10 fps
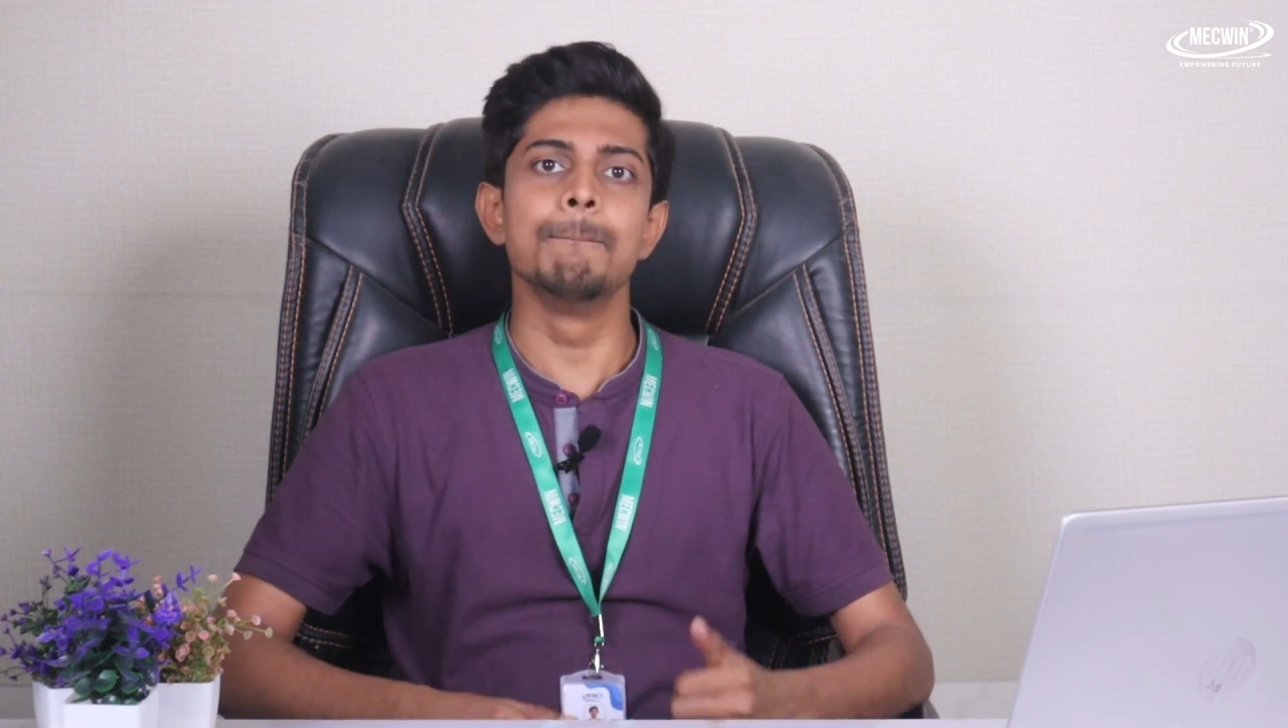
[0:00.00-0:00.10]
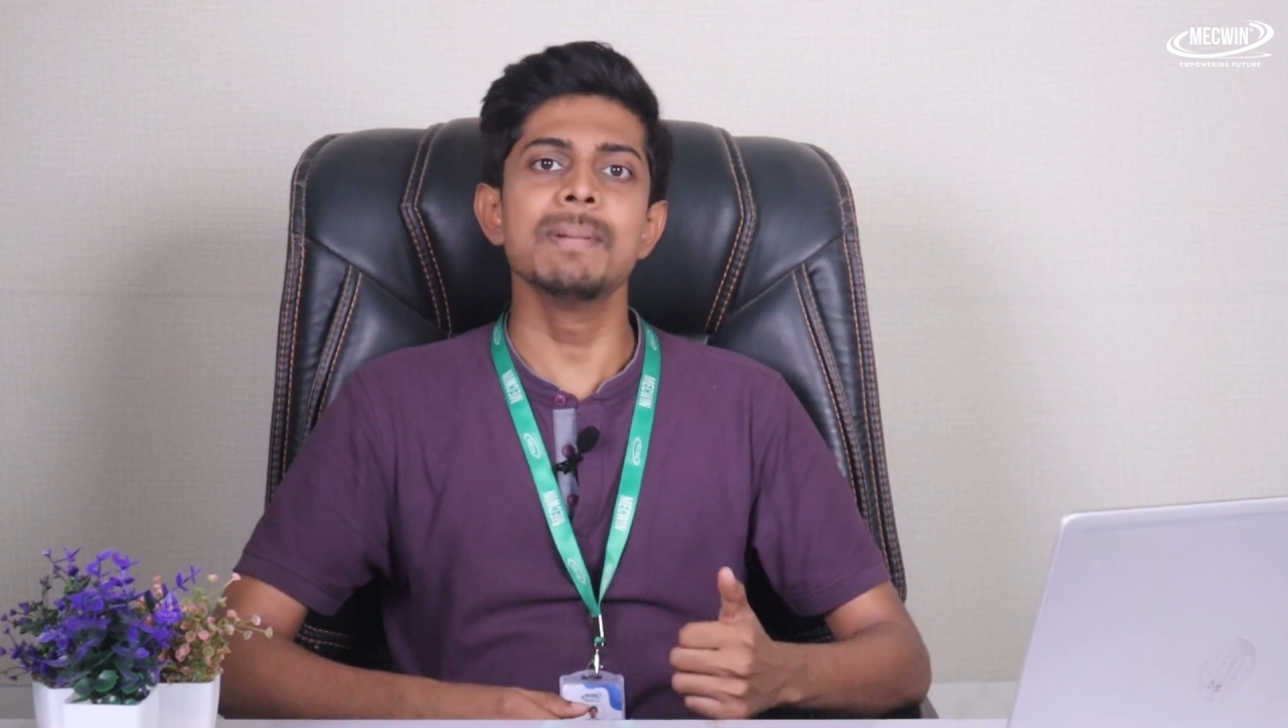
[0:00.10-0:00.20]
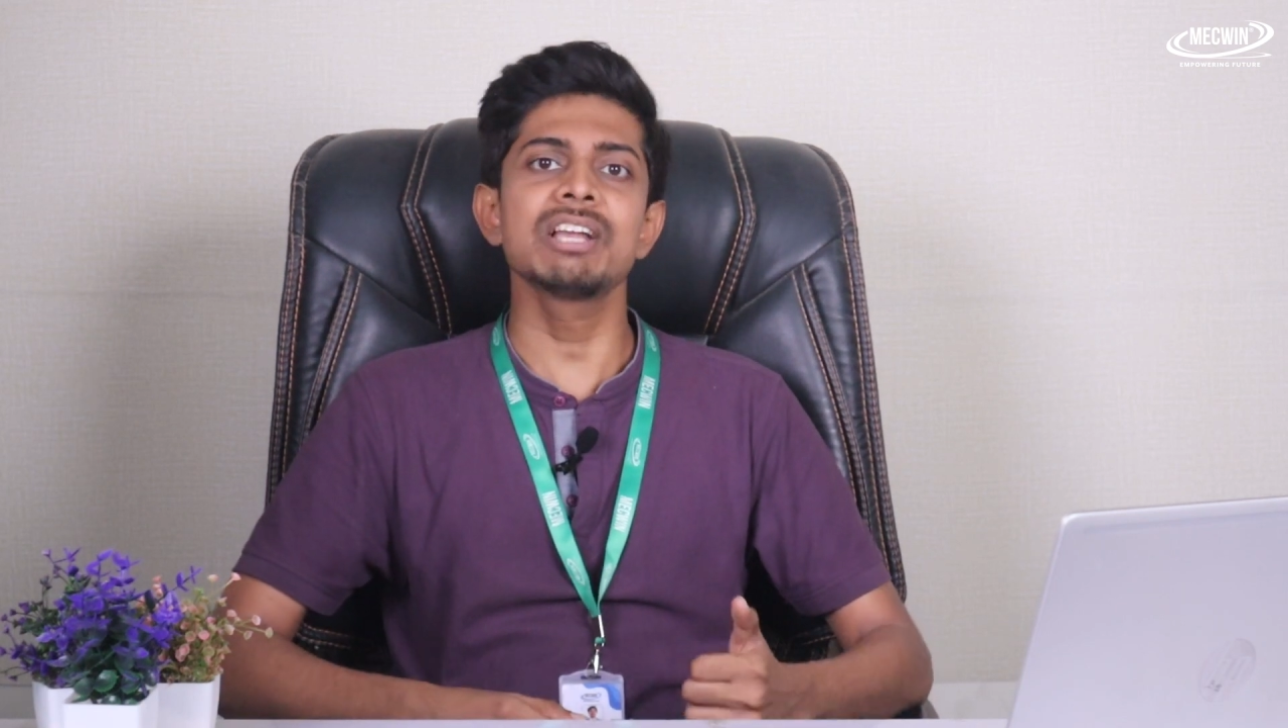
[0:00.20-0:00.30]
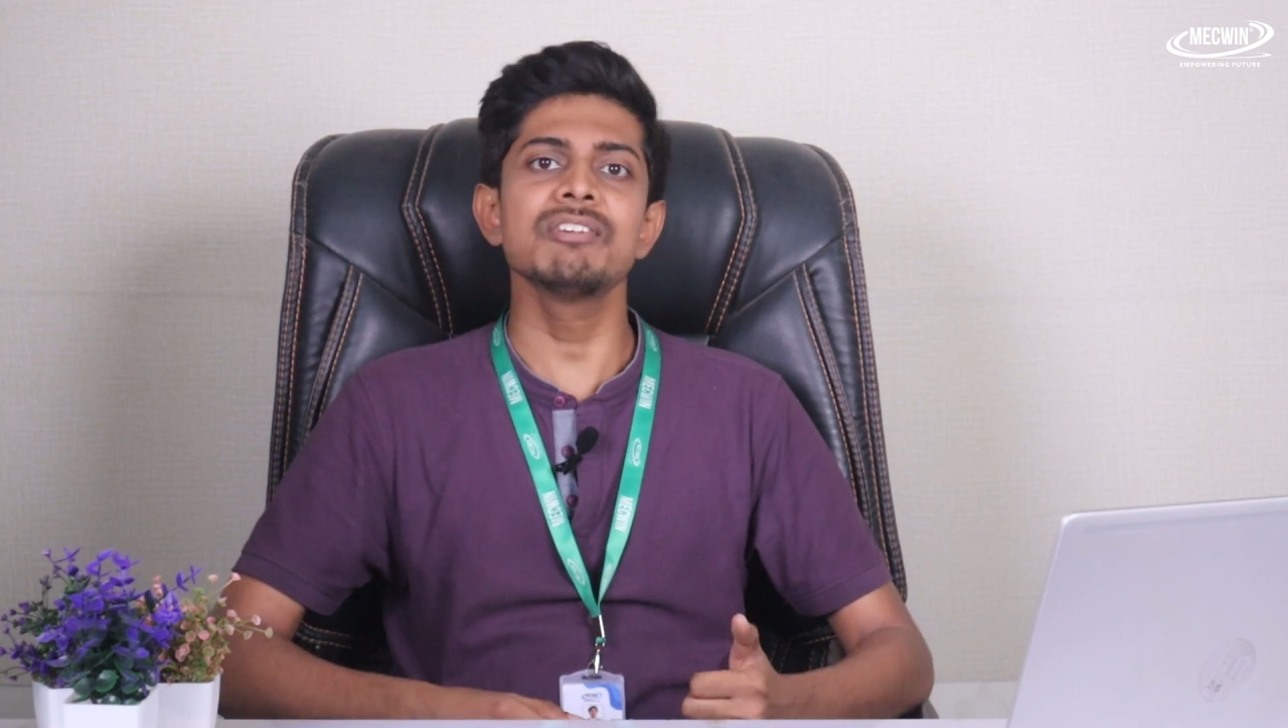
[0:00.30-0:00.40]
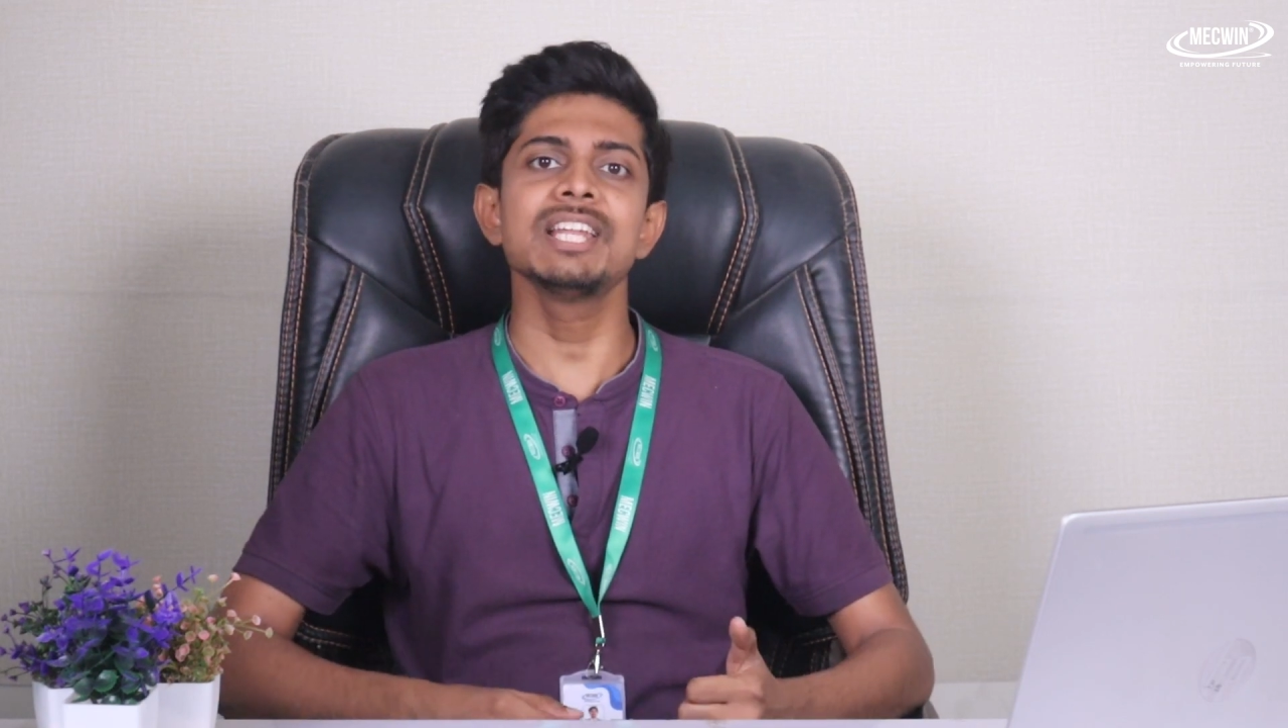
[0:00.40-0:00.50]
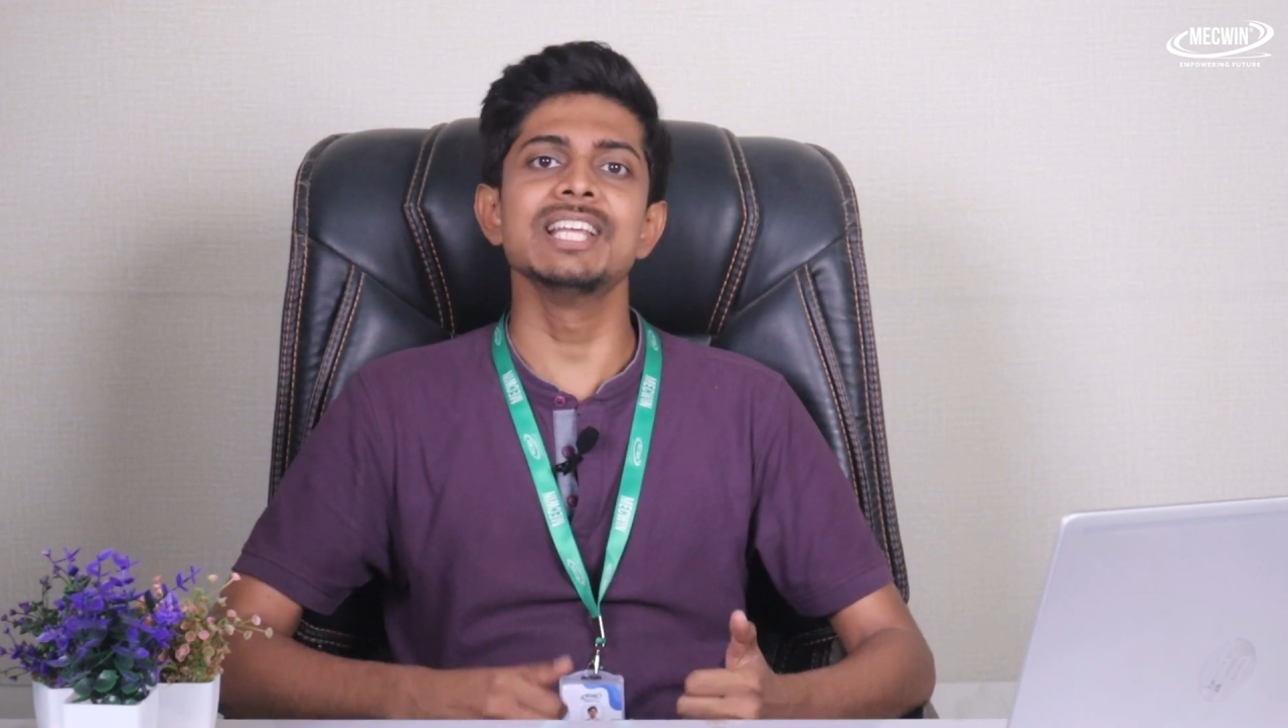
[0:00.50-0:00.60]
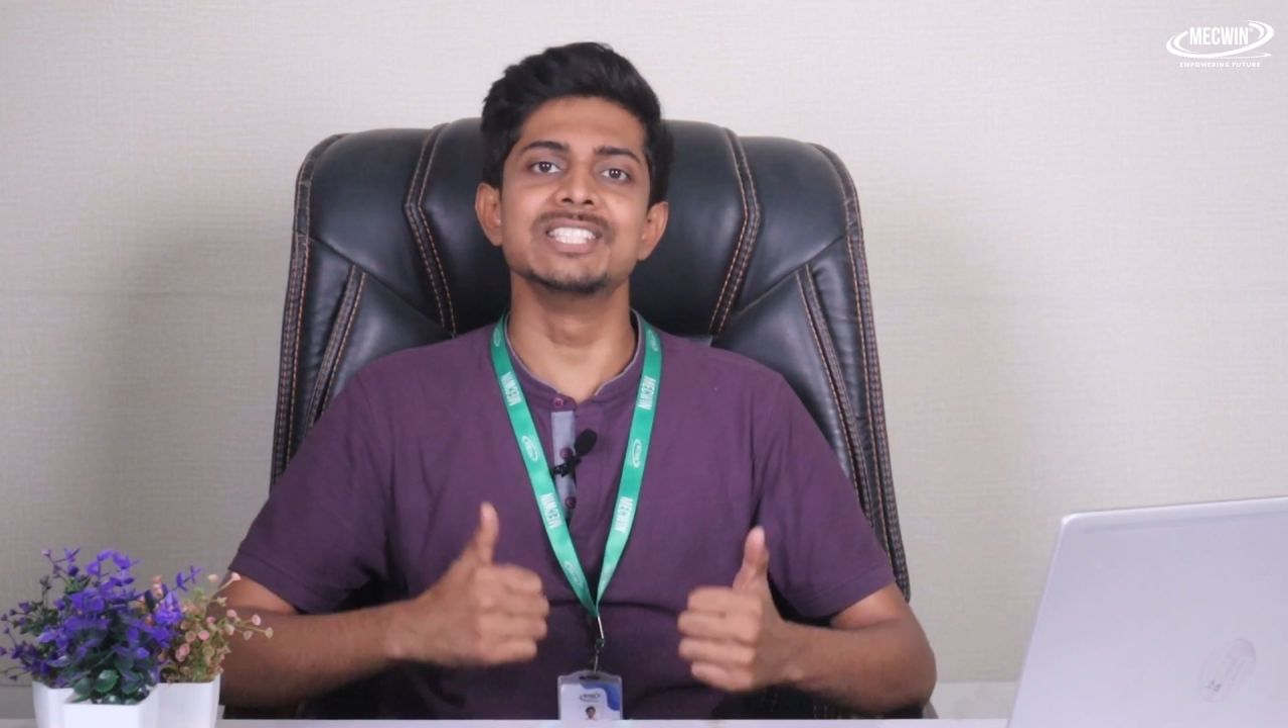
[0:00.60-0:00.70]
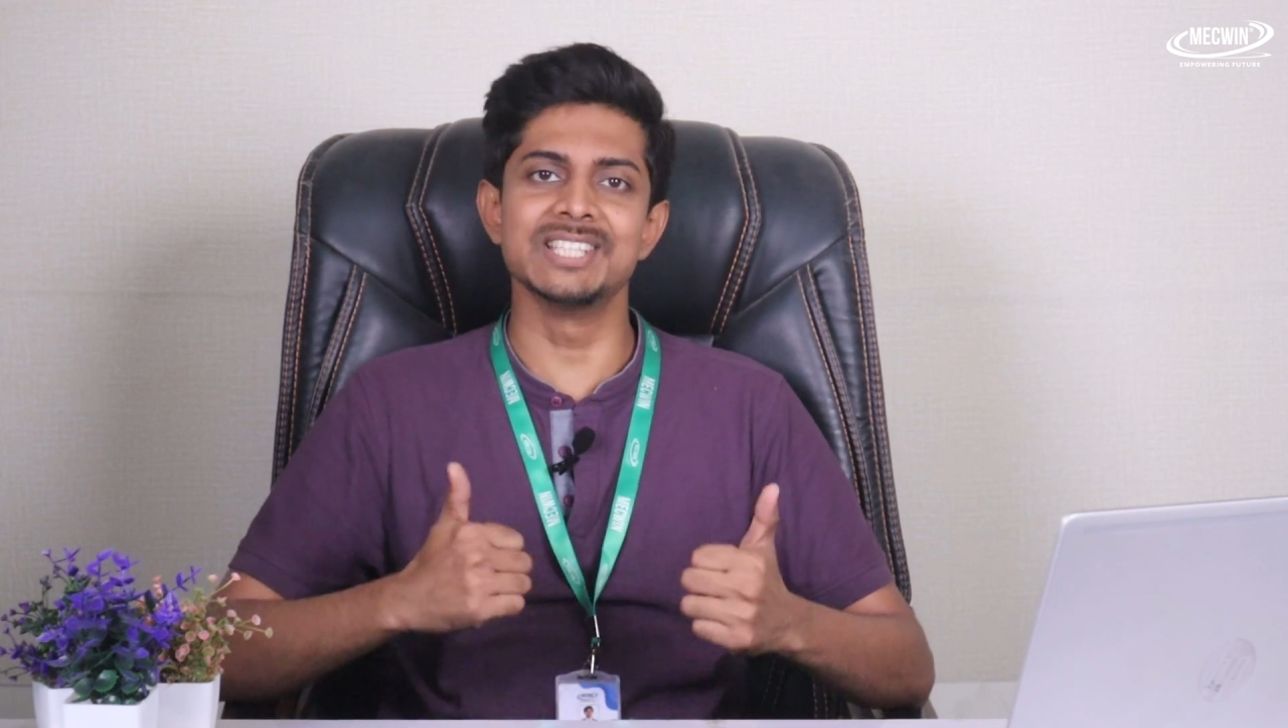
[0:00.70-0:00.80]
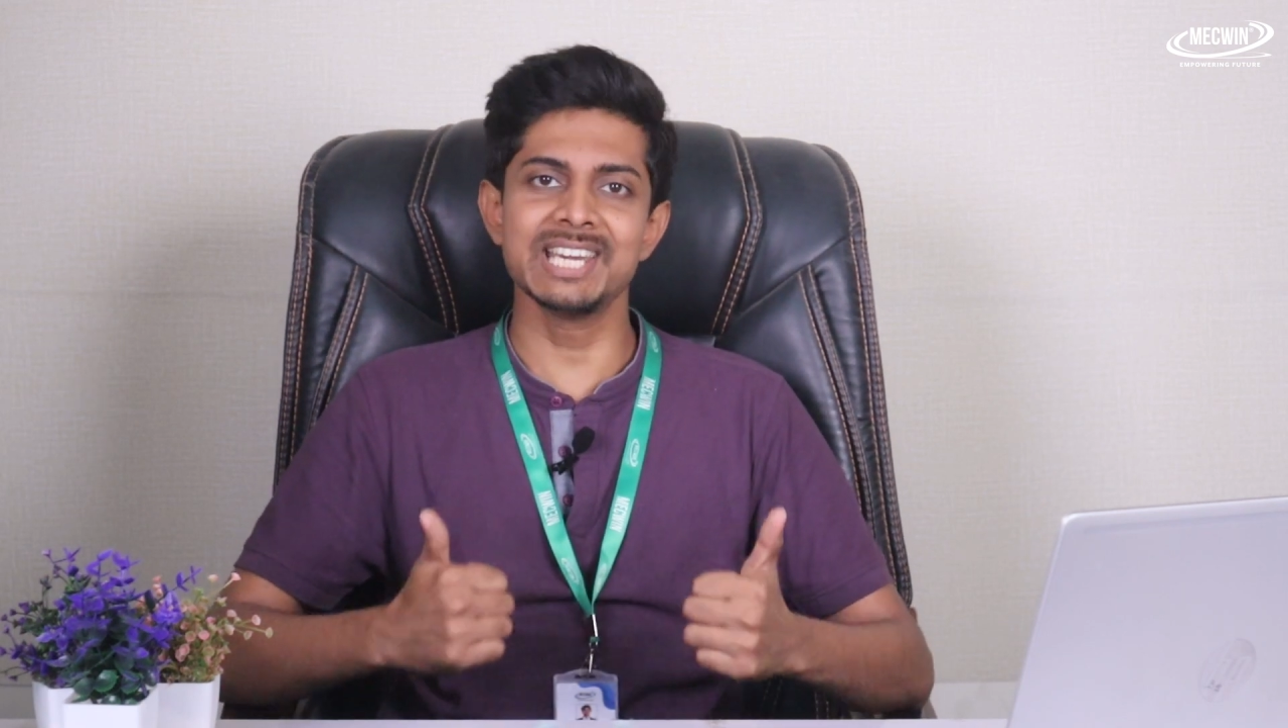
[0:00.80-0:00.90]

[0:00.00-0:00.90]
MECWIN is